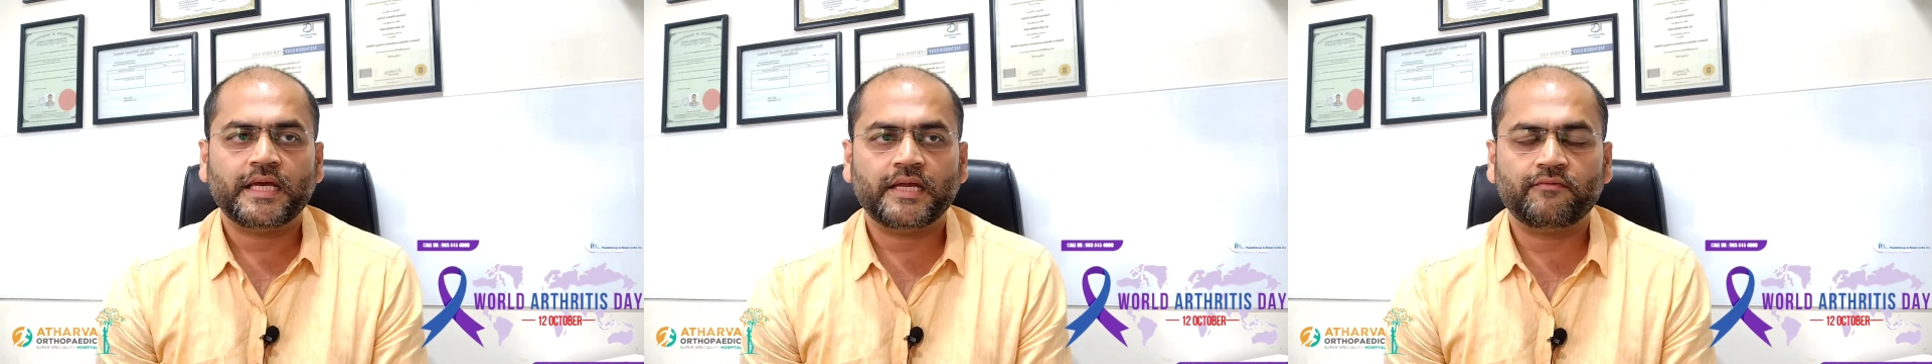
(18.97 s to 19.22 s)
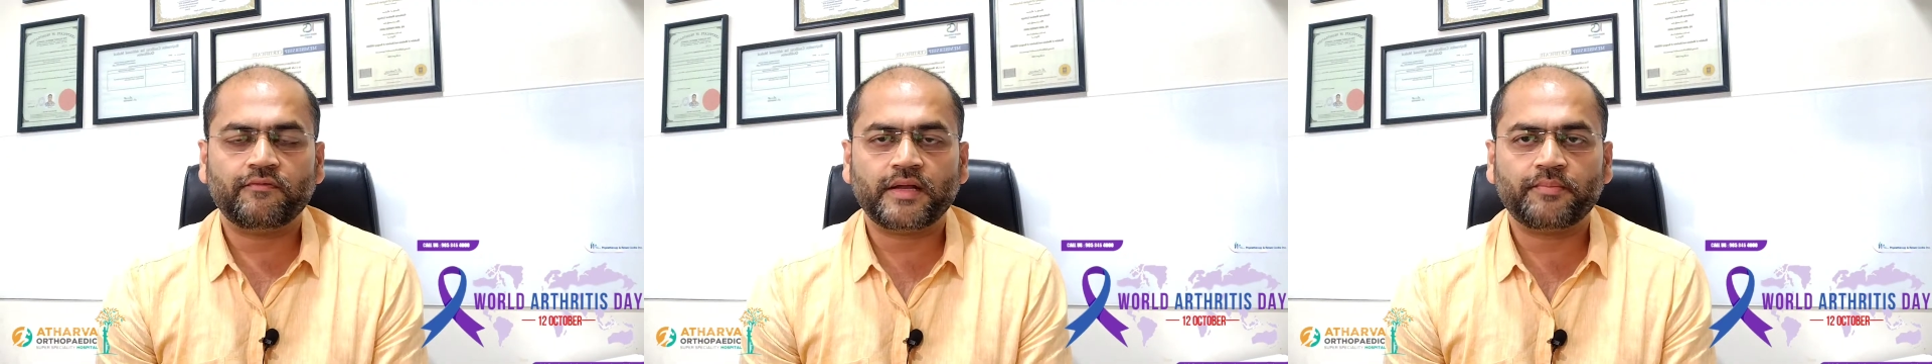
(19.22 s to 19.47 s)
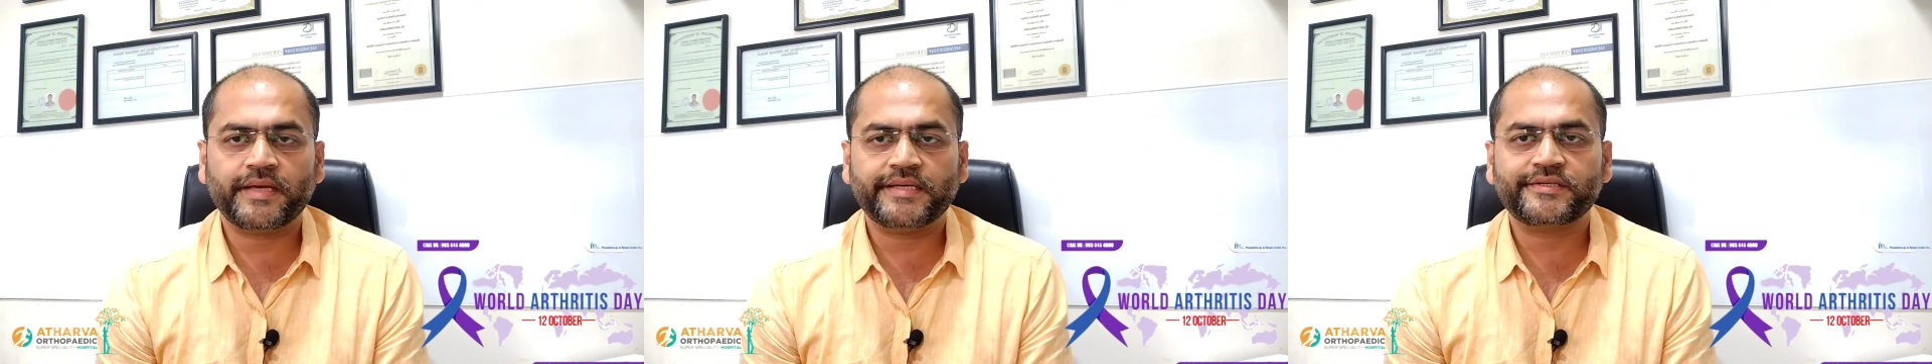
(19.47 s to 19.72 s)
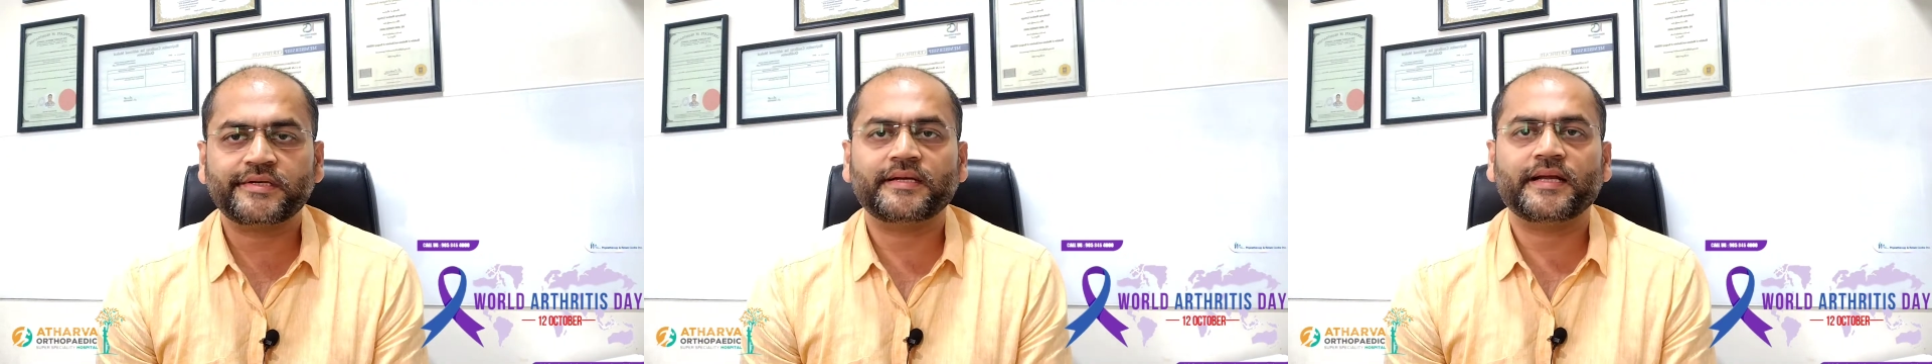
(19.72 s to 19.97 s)

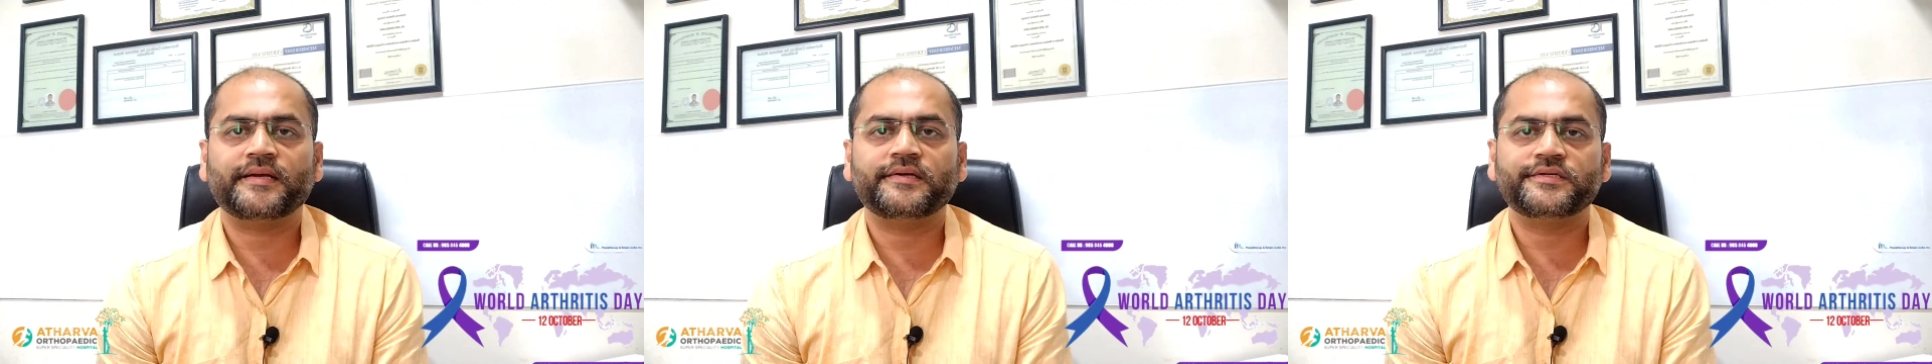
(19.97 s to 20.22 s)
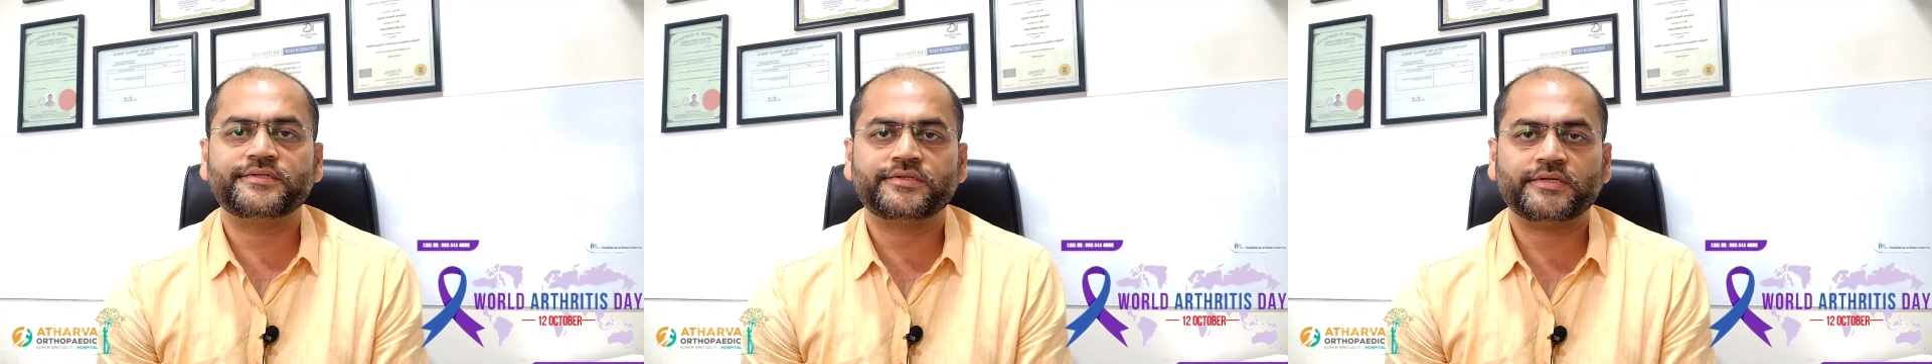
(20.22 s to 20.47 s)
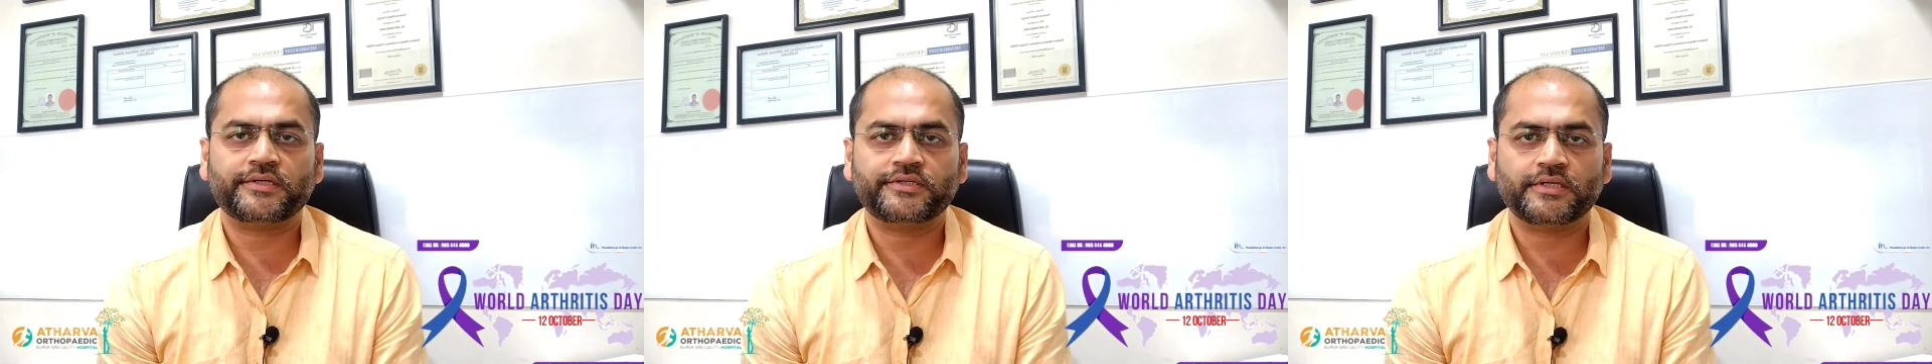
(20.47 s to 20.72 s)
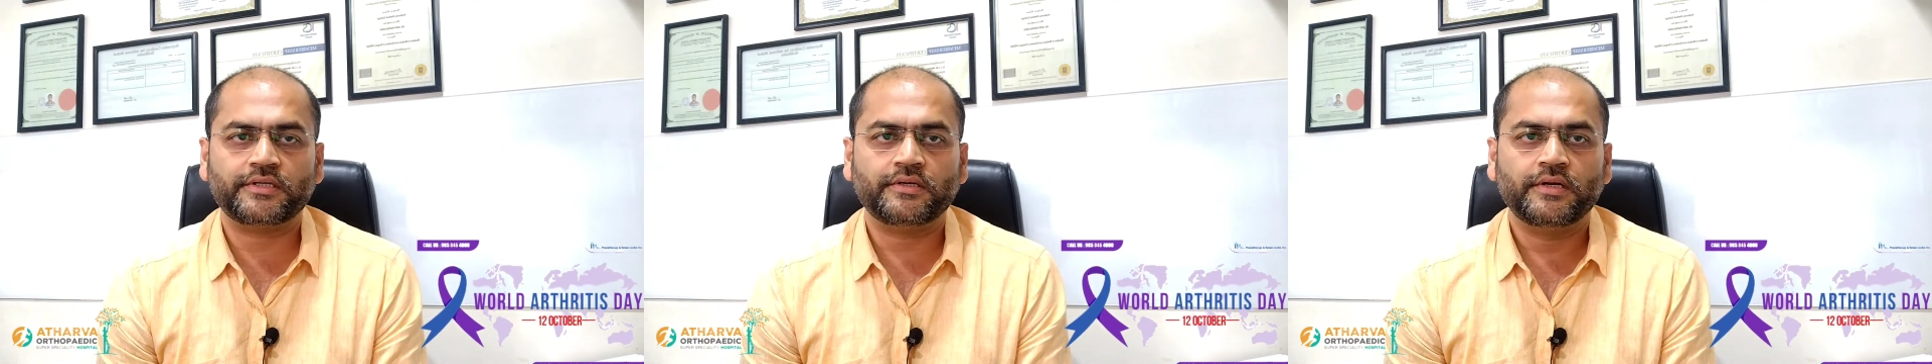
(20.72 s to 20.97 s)
inflammation and
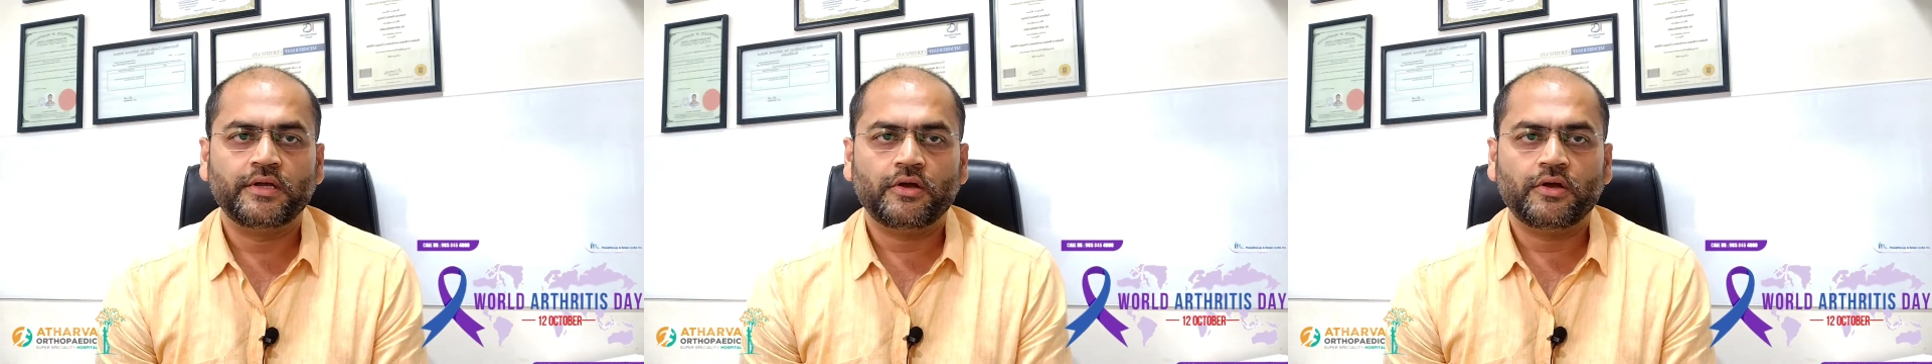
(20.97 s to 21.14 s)
destruction